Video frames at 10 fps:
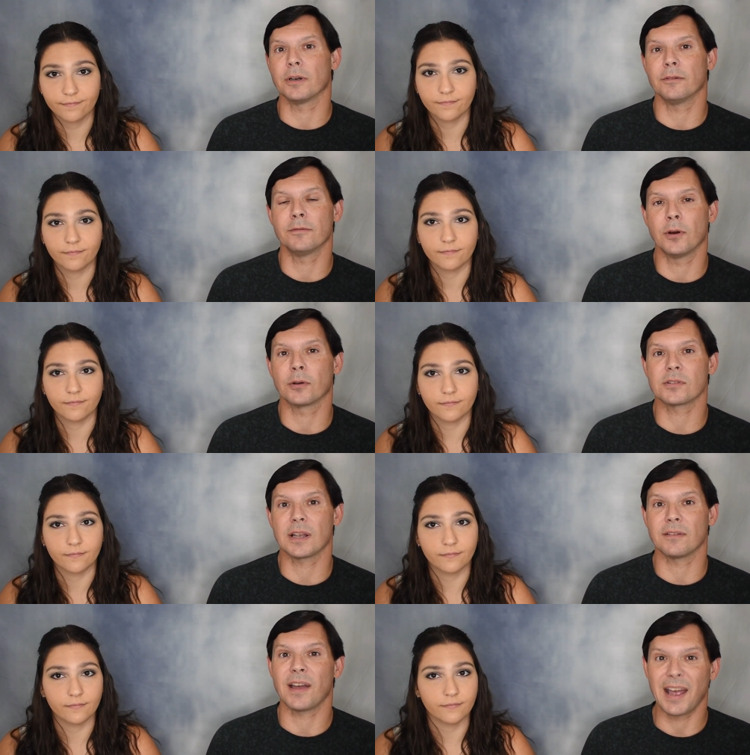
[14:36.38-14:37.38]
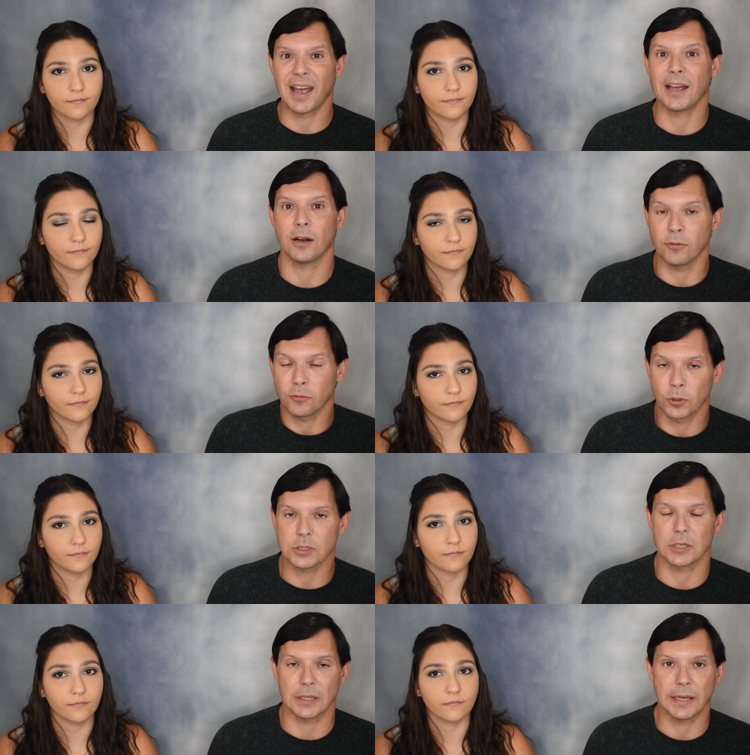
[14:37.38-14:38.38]
Speaker 1: of folks that have had,
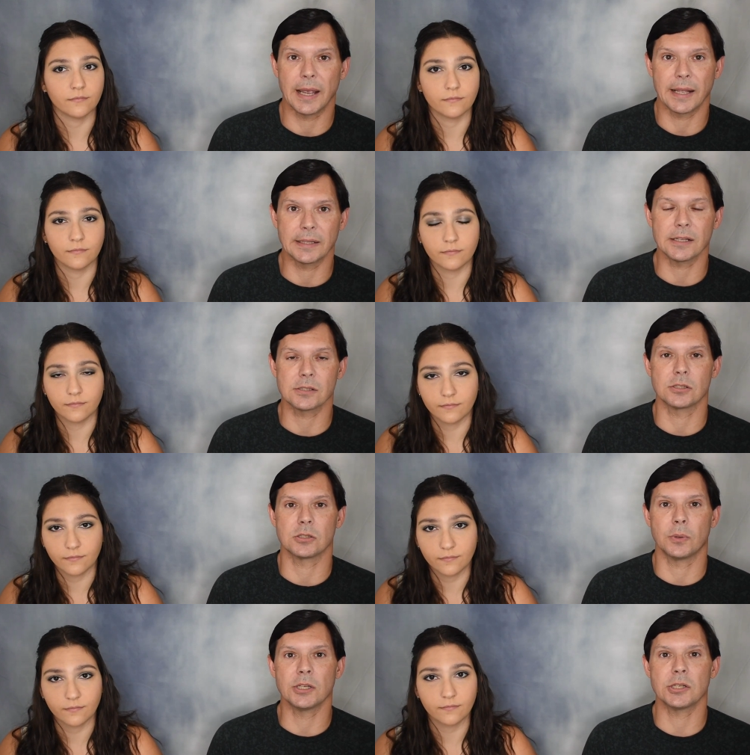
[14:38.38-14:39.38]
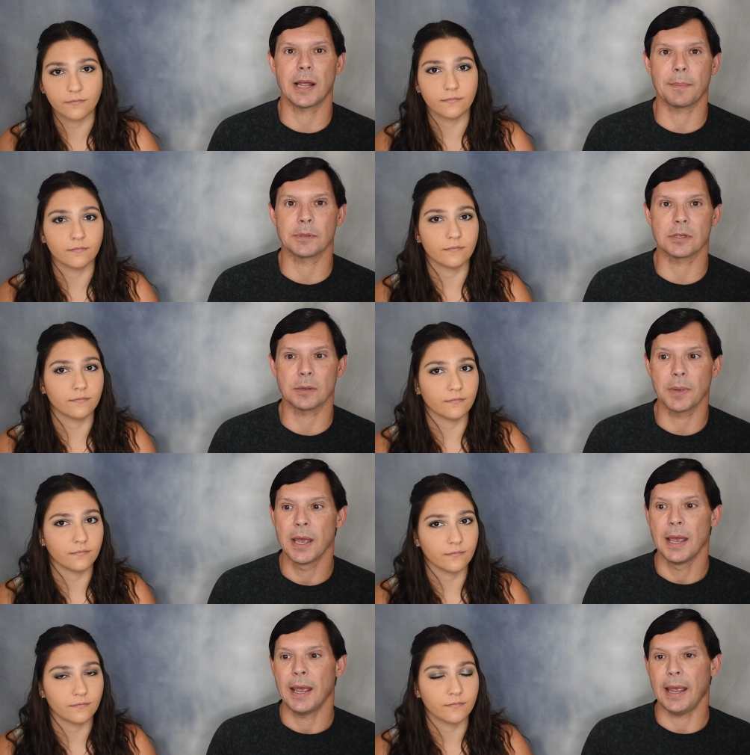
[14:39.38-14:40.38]
unfortunately, had that situation happen to them,
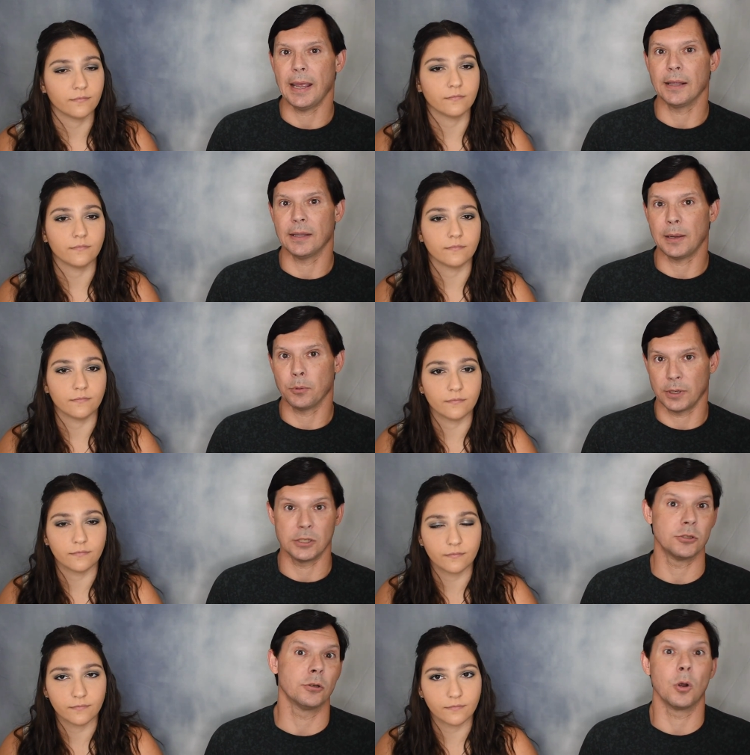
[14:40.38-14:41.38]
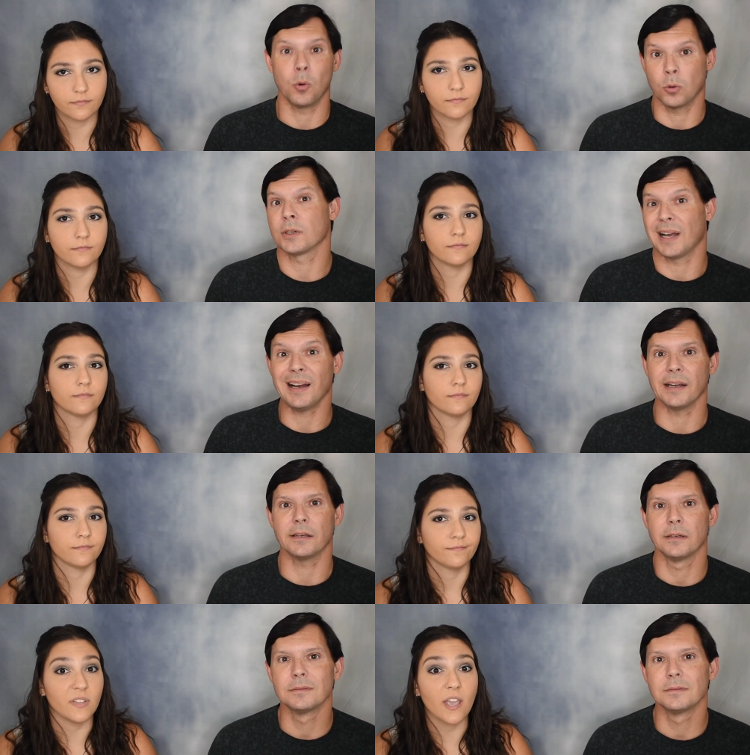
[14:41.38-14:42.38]
and they were injured or died.
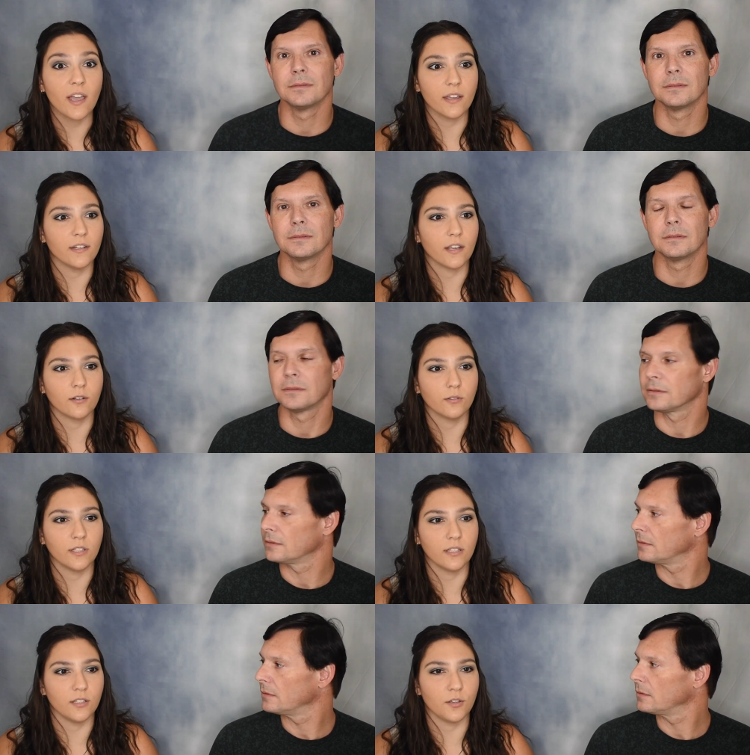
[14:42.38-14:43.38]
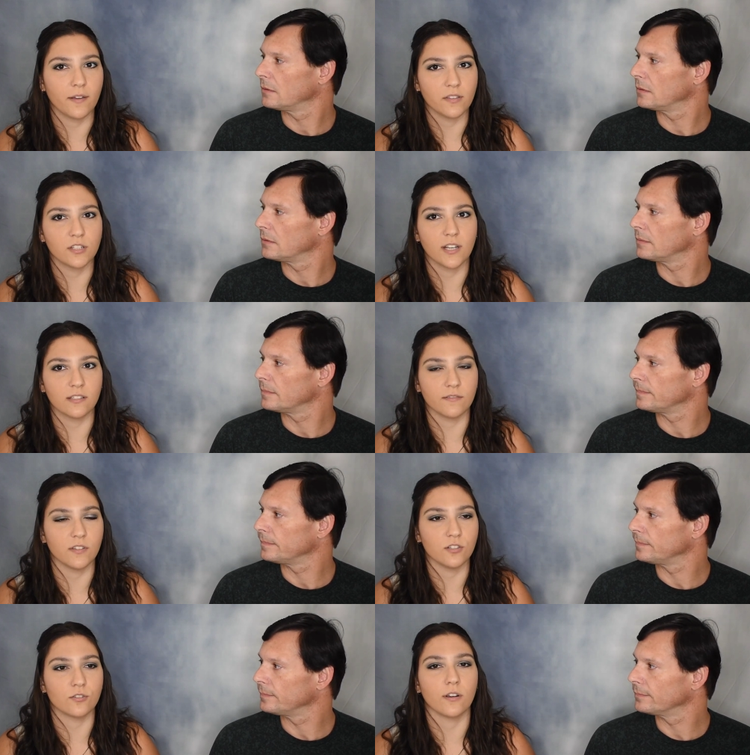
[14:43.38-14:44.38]
Speaker 2: Yeah, and not only do you have the chance of
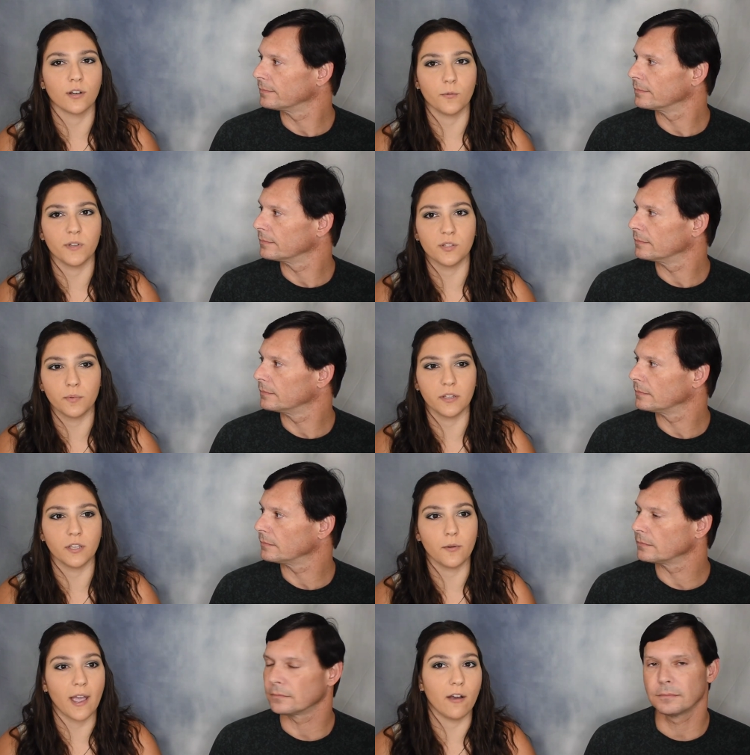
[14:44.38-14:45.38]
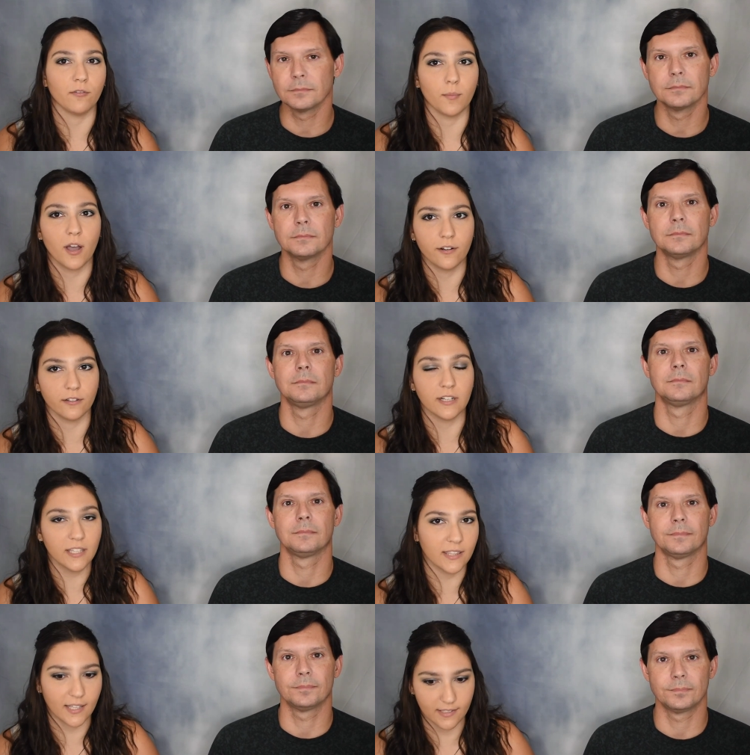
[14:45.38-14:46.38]
these stronger winds pulling you out from
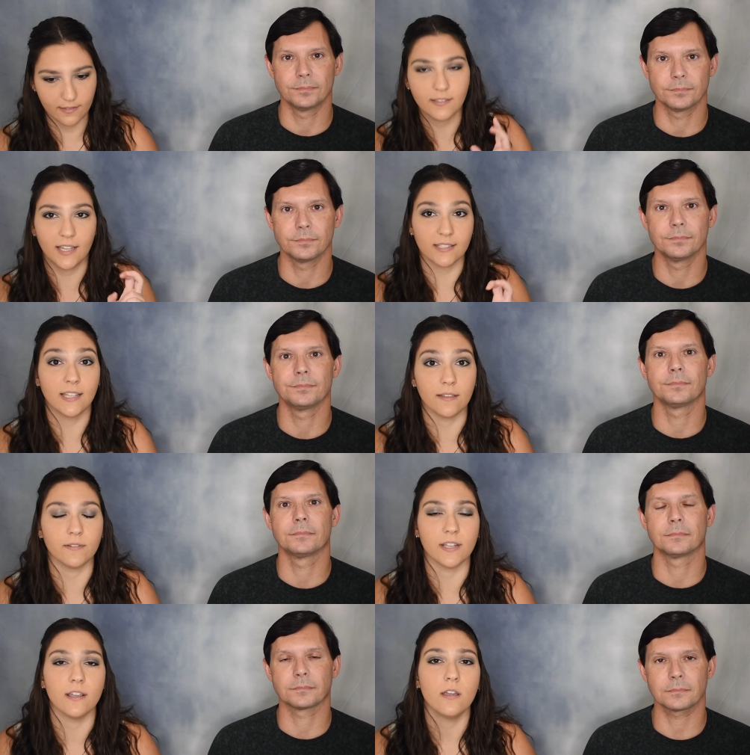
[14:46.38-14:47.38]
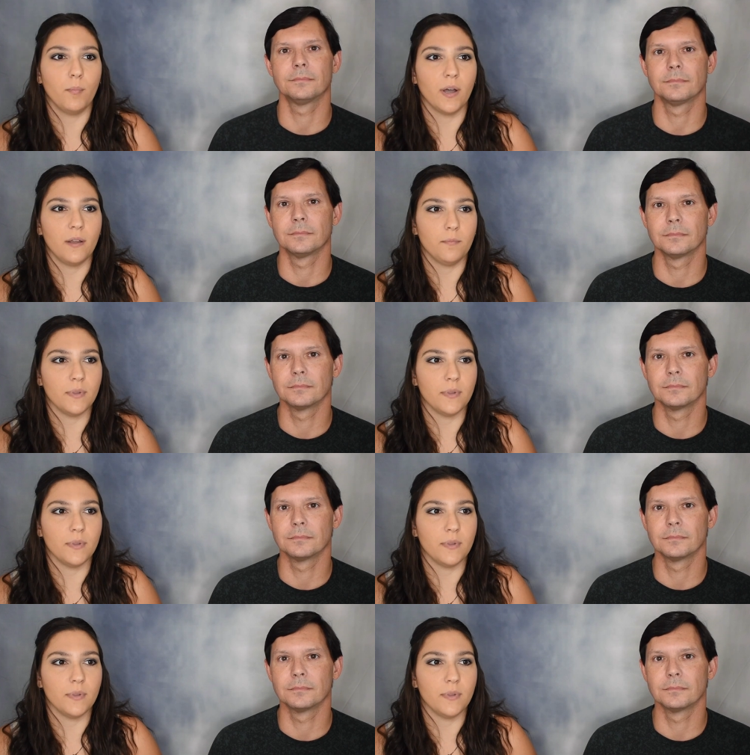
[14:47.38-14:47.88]
underneath that, that safety, but